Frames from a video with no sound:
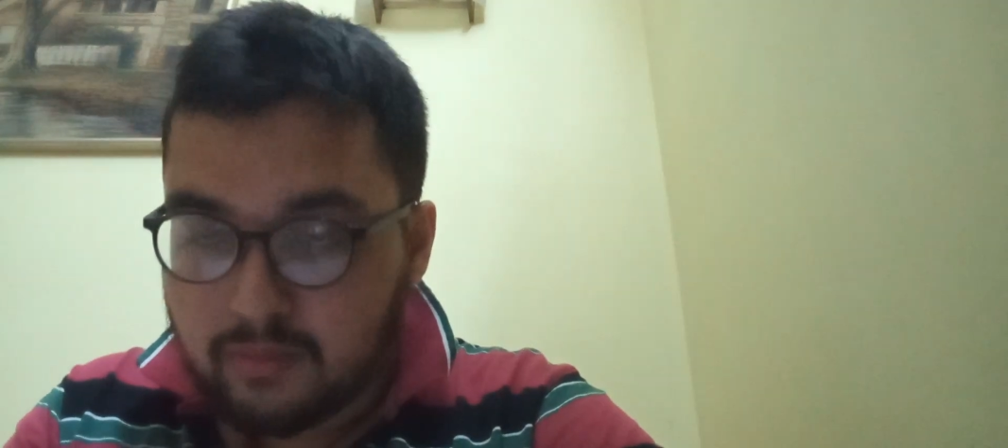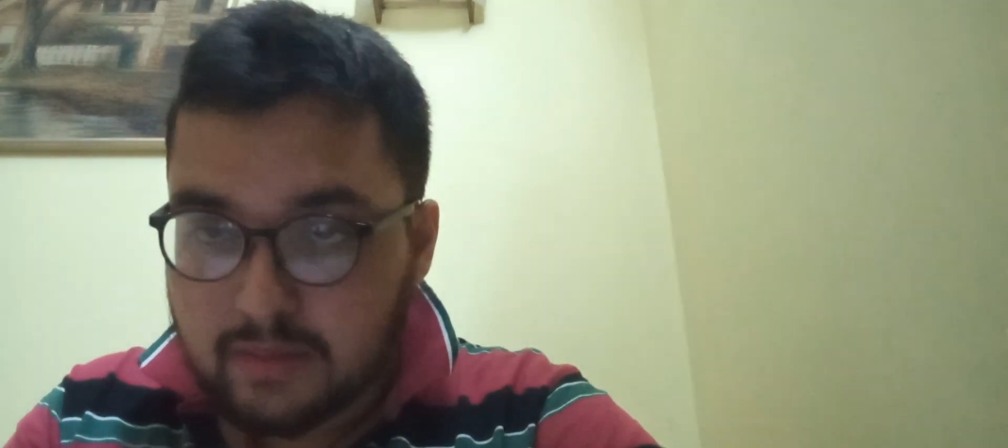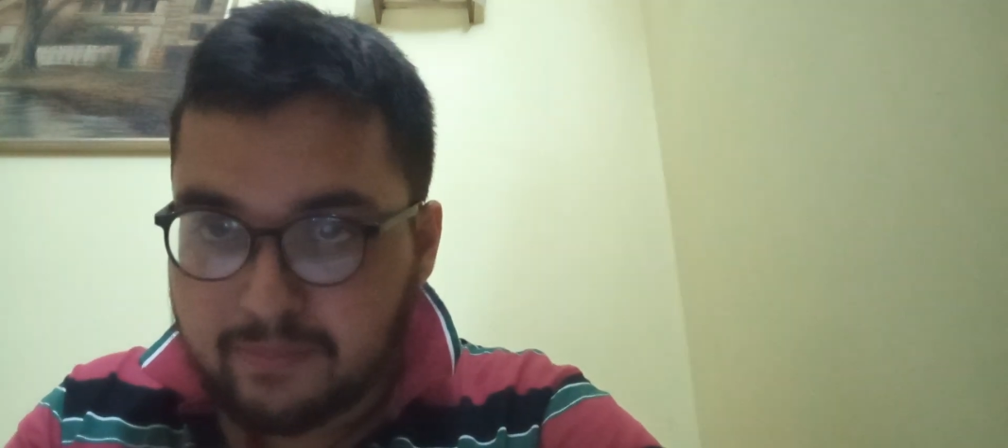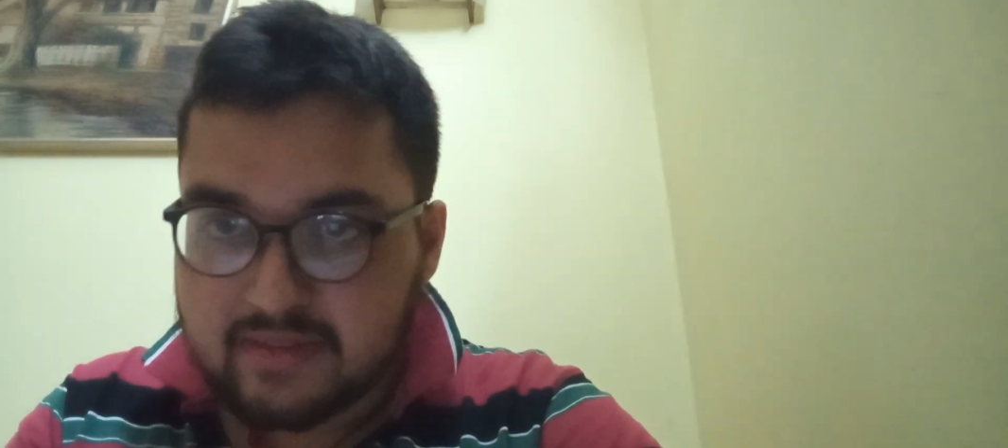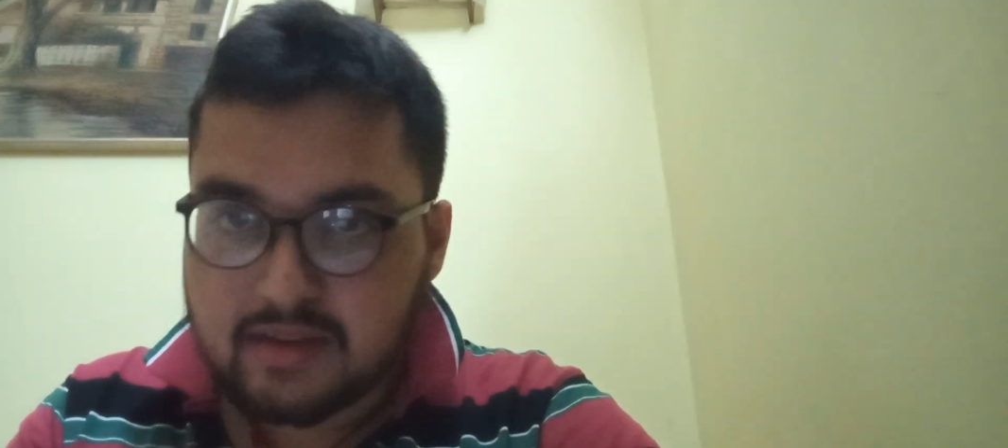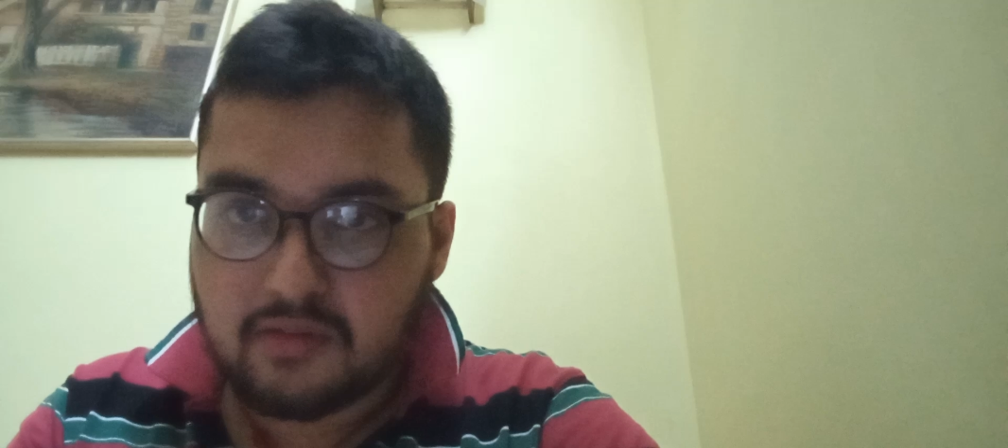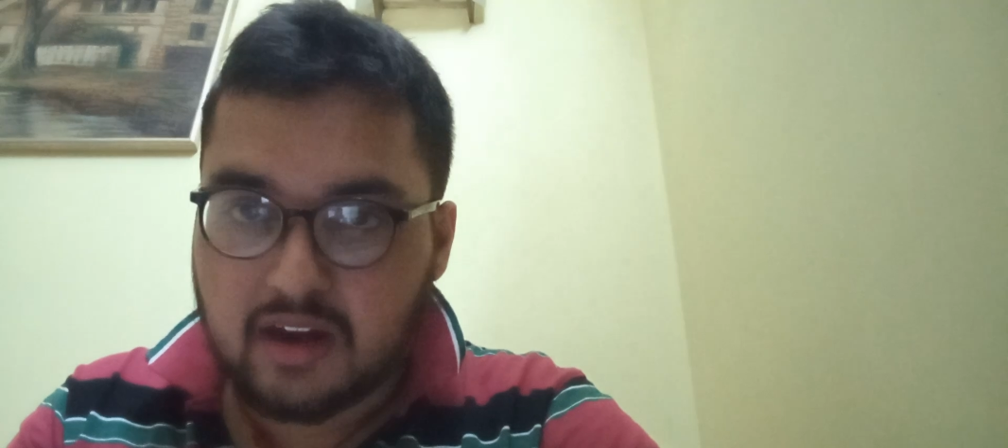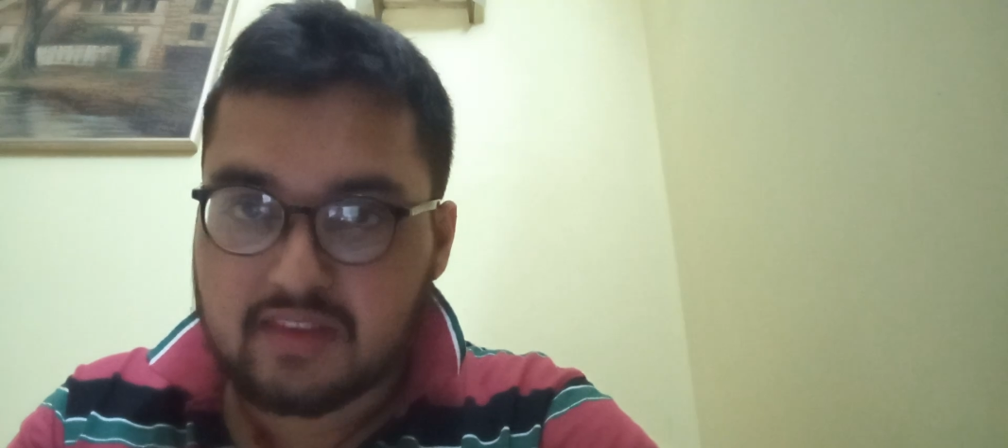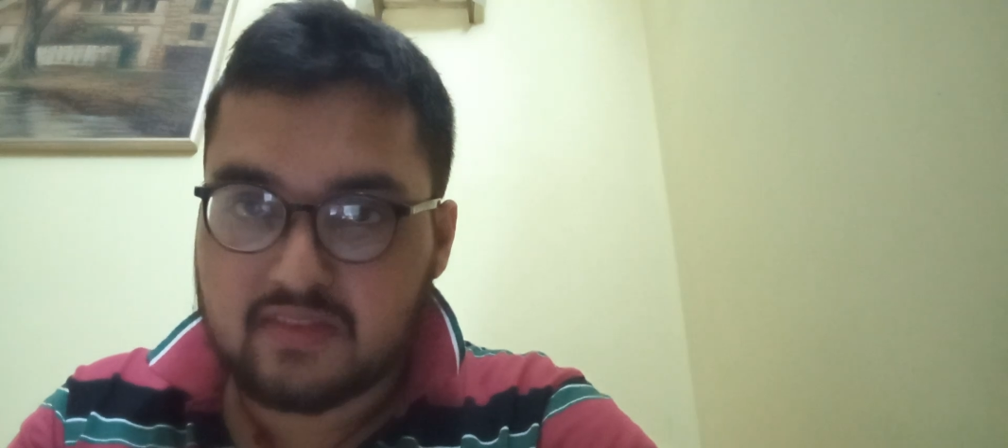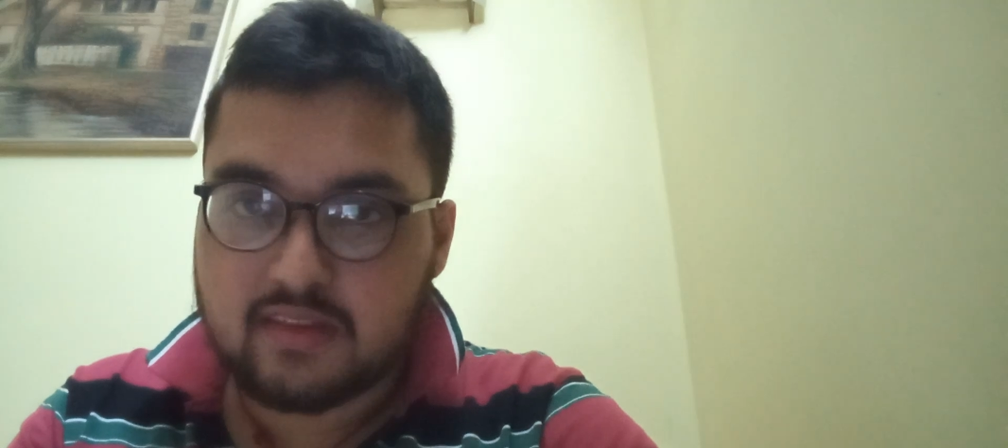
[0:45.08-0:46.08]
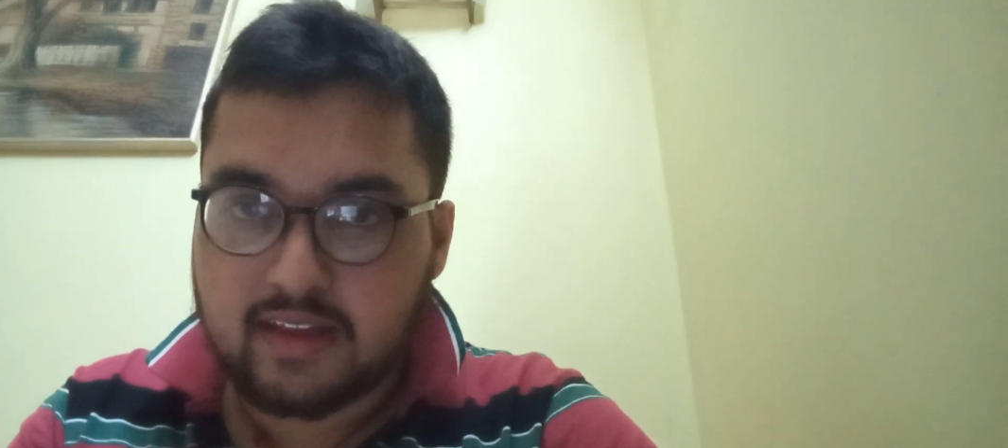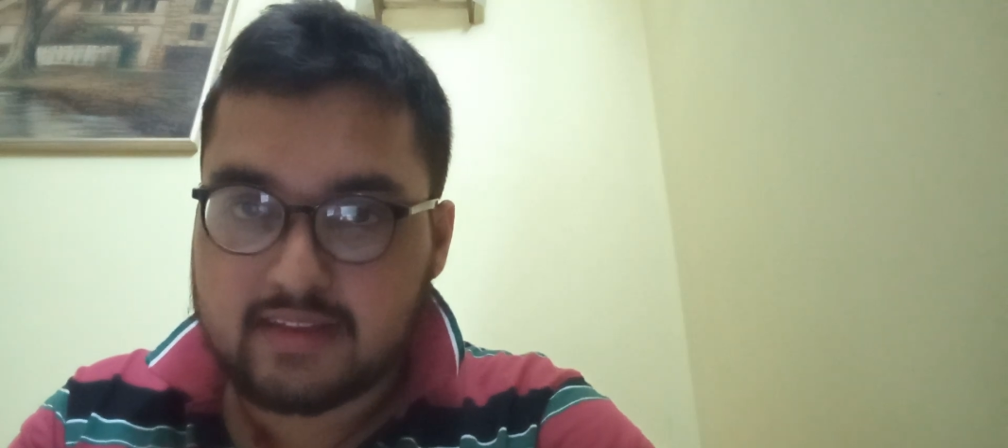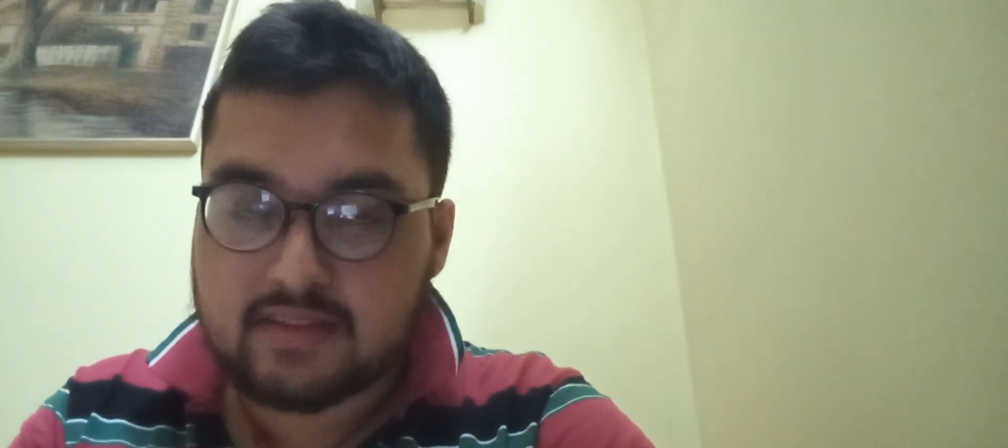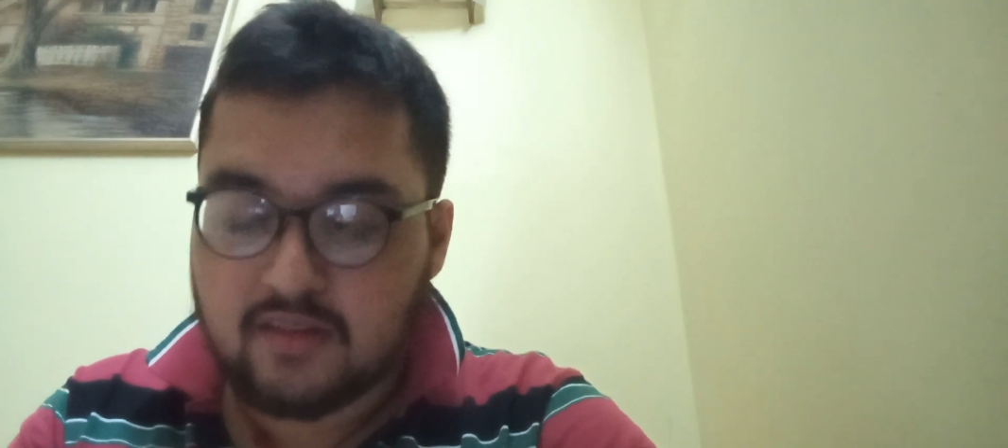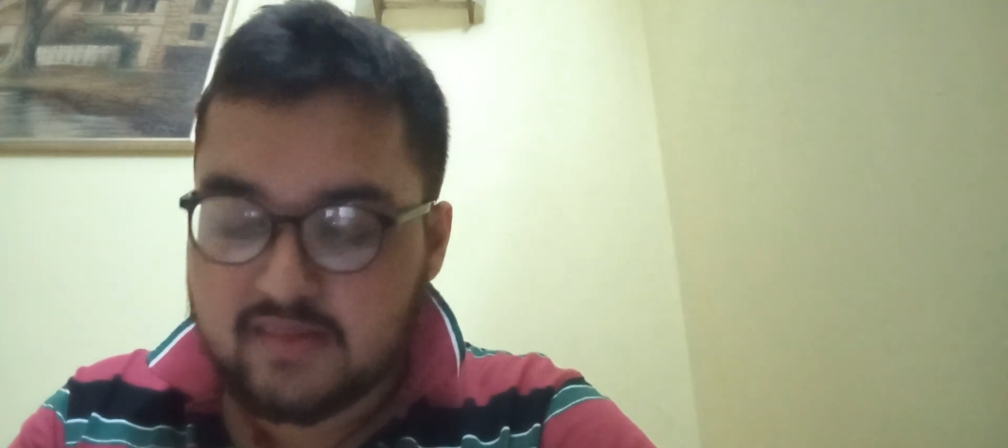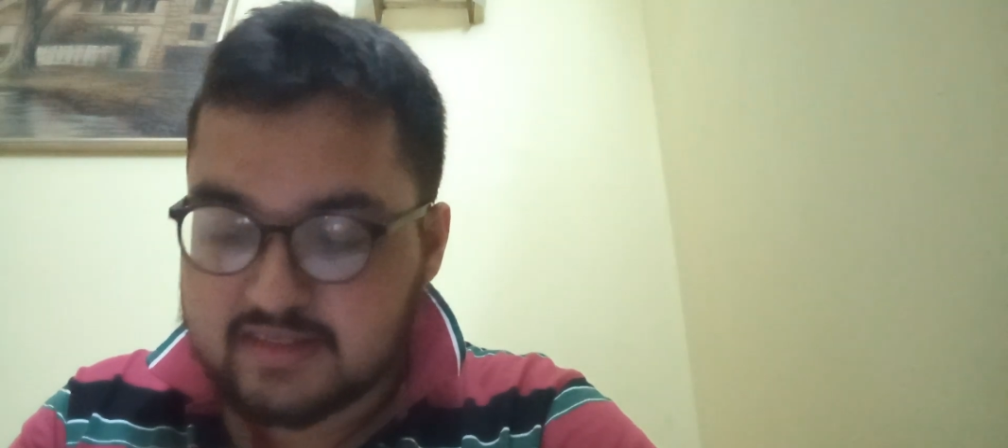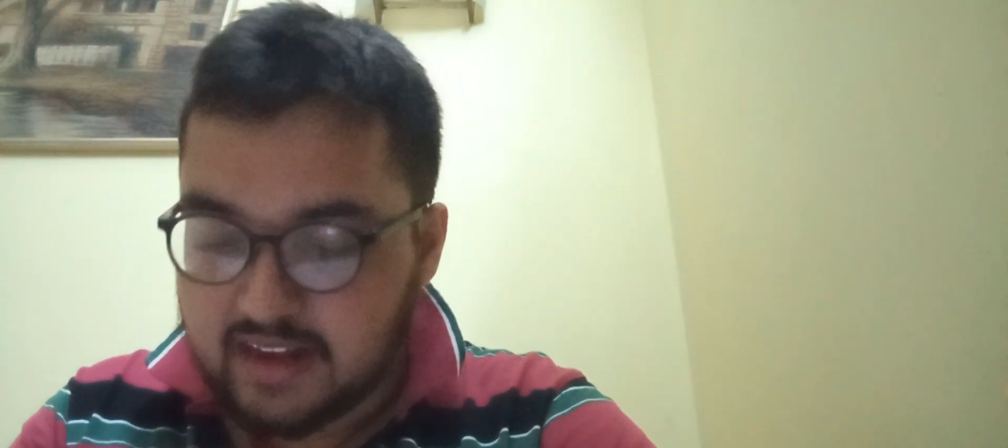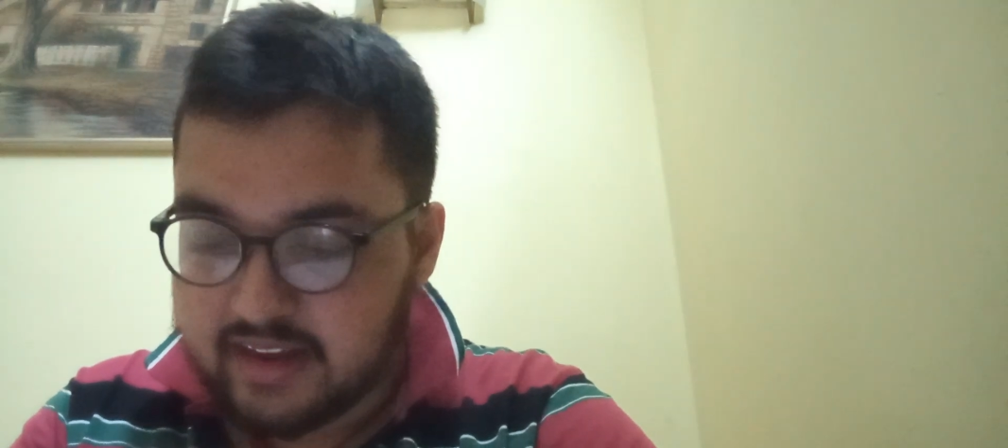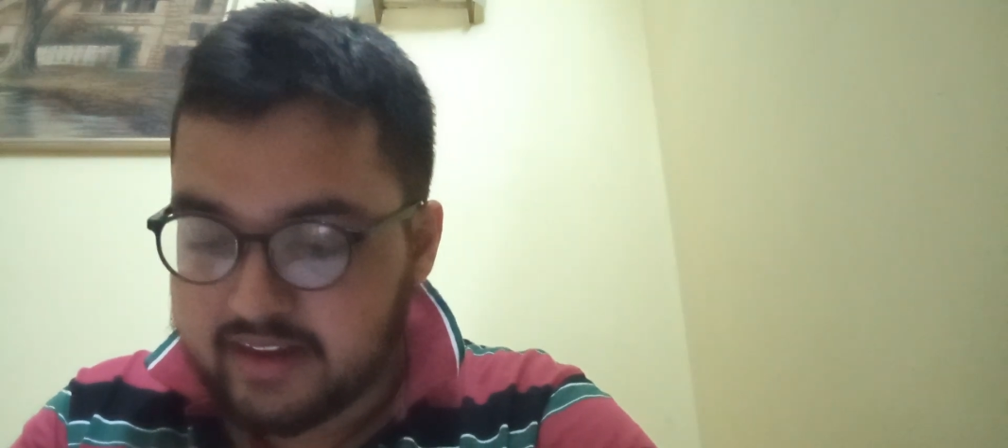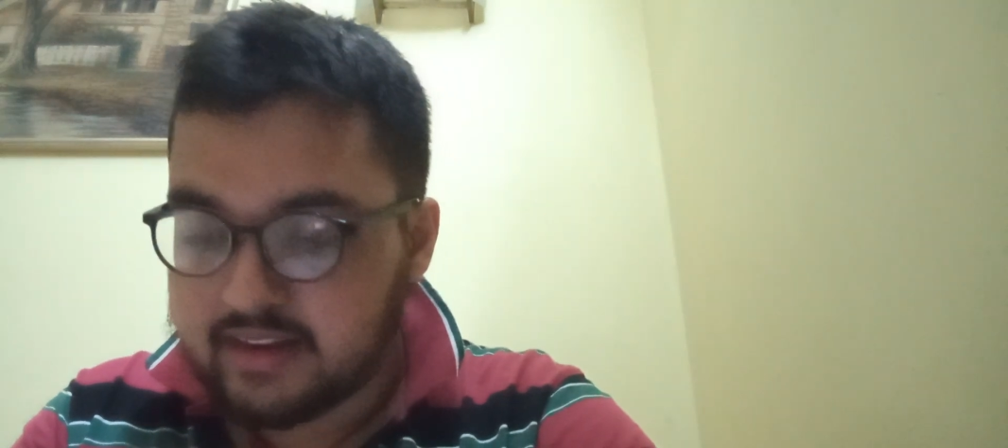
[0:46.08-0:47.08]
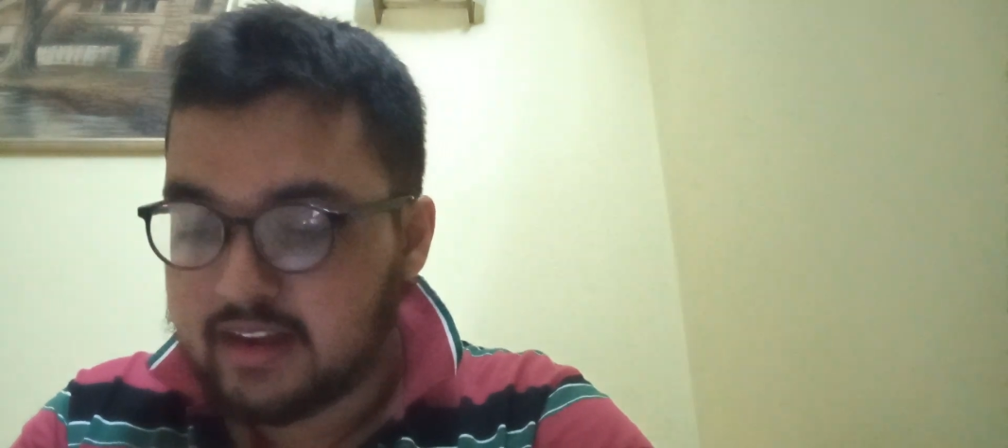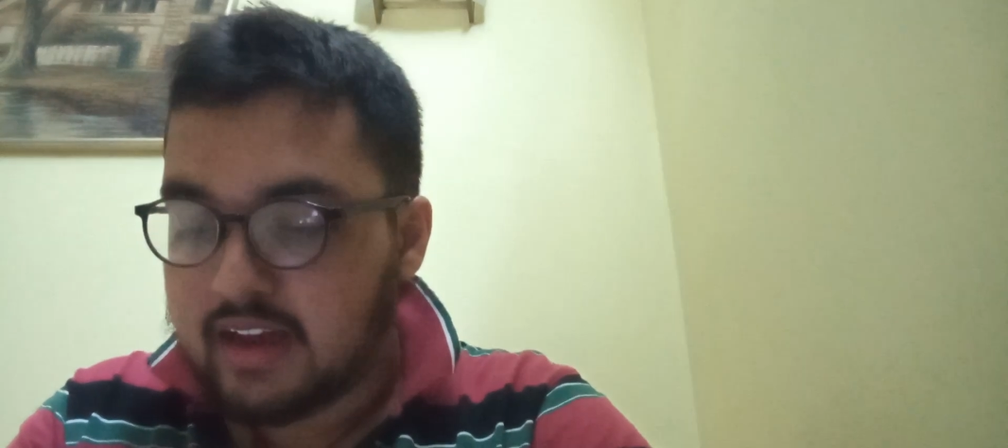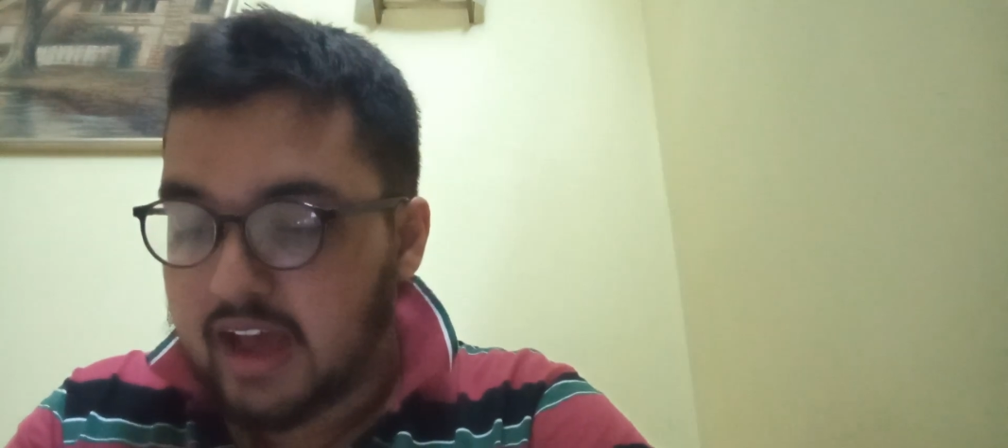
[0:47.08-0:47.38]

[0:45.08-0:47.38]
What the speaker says: The person who transferred thing is called the seller,